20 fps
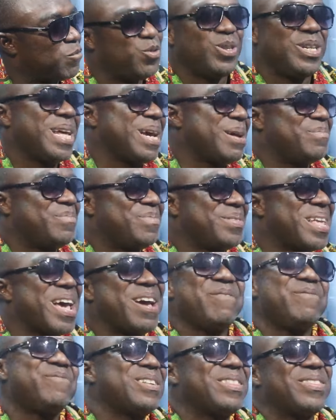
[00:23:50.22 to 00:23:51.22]
To them,
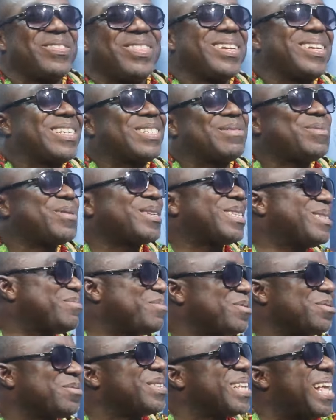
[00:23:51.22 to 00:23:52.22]
everything is
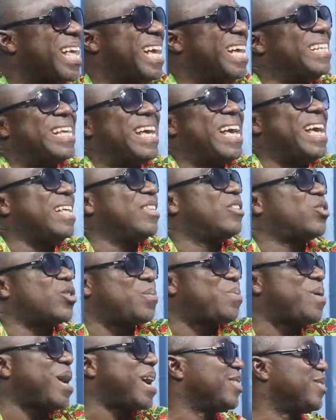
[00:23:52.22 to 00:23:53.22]
possible. And
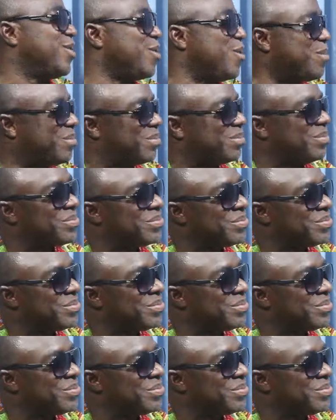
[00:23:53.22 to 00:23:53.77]
surprise you.